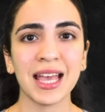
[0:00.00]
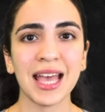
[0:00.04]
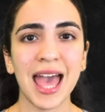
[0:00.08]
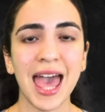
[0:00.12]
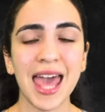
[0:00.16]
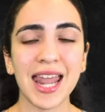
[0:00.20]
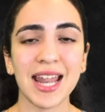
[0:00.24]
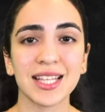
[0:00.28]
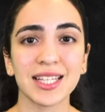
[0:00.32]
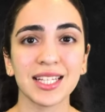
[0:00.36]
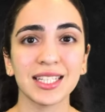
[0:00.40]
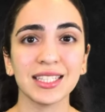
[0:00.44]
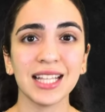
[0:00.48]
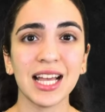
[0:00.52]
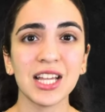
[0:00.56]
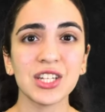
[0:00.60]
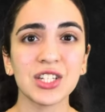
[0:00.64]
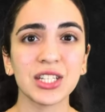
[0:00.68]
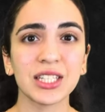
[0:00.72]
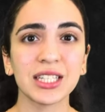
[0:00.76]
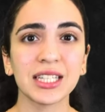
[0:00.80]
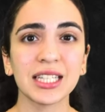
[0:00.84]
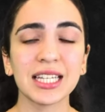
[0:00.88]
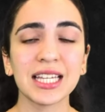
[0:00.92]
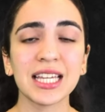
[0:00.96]
and has
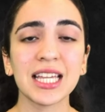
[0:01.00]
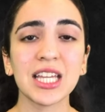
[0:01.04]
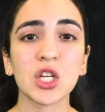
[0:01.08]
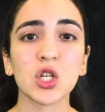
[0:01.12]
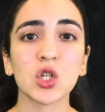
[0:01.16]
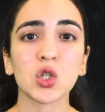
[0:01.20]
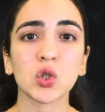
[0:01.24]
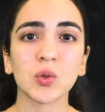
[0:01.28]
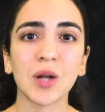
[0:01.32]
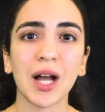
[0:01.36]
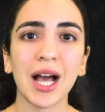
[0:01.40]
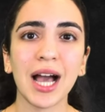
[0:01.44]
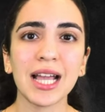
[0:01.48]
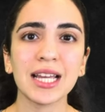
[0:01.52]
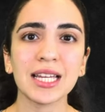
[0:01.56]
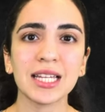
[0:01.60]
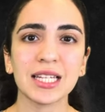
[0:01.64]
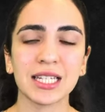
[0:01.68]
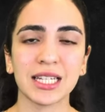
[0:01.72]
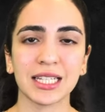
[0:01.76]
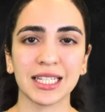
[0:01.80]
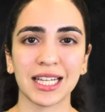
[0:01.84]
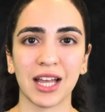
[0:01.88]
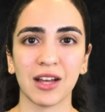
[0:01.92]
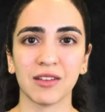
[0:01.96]
allegedly tried
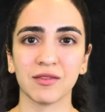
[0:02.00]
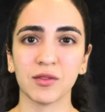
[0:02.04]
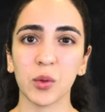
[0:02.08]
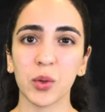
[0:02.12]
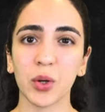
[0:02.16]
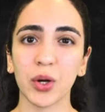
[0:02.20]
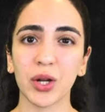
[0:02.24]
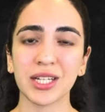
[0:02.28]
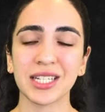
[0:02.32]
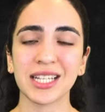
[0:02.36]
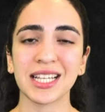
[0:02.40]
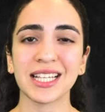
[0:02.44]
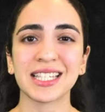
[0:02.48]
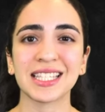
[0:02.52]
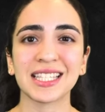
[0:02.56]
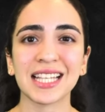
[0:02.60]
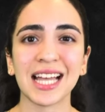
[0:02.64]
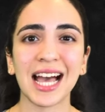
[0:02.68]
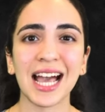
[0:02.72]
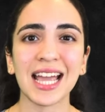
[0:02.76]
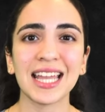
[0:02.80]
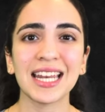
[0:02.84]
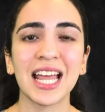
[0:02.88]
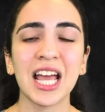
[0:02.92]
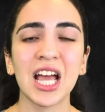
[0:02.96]
to get Bona to
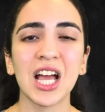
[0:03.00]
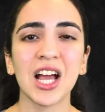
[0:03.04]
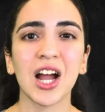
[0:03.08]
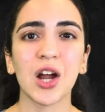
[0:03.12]
sign